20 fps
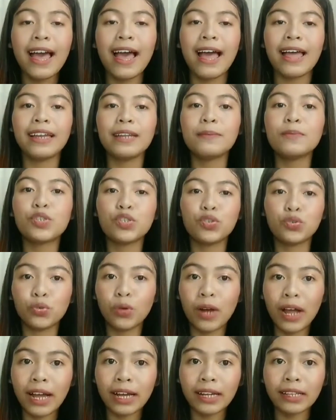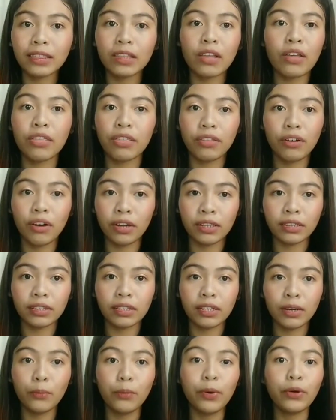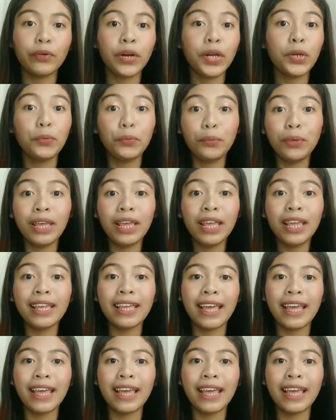and abstract thought, wherein we